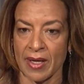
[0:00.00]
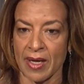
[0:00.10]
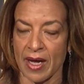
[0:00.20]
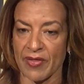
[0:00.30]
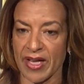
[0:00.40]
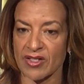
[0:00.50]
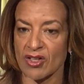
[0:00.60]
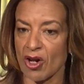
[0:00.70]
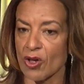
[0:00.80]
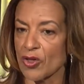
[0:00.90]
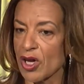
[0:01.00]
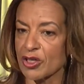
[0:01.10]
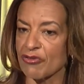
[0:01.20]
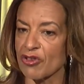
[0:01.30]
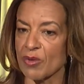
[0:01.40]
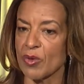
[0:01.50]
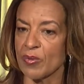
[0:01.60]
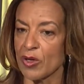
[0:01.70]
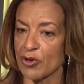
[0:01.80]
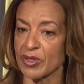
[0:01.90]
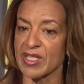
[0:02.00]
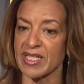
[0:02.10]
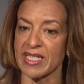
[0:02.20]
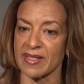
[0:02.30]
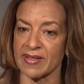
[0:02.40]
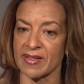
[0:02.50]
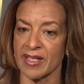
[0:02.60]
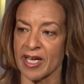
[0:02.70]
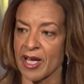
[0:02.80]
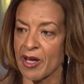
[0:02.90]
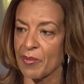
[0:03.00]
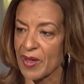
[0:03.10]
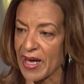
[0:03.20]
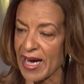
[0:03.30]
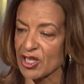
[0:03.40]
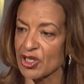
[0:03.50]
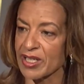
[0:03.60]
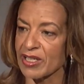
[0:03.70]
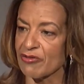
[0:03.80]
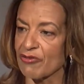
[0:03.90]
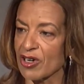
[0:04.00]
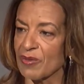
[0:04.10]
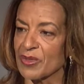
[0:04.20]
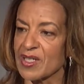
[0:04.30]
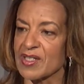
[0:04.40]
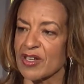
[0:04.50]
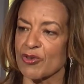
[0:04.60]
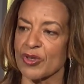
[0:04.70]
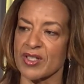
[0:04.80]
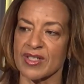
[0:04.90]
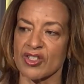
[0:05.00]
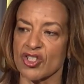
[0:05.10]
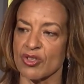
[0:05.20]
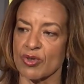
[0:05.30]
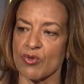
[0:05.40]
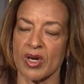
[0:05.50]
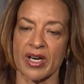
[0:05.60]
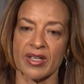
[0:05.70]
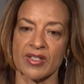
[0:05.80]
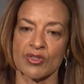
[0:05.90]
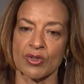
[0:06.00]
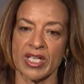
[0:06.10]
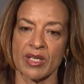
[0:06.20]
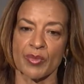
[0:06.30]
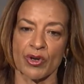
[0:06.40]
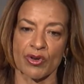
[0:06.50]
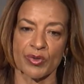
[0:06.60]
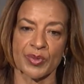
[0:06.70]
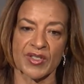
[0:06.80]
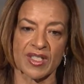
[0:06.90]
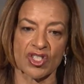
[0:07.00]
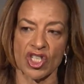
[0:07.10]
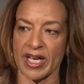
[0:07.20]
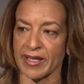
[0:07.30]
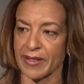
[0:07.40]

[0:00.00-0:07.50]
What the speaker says: And that's all not from her disease, but actually from the steroid that she requires to keep her lupus in check.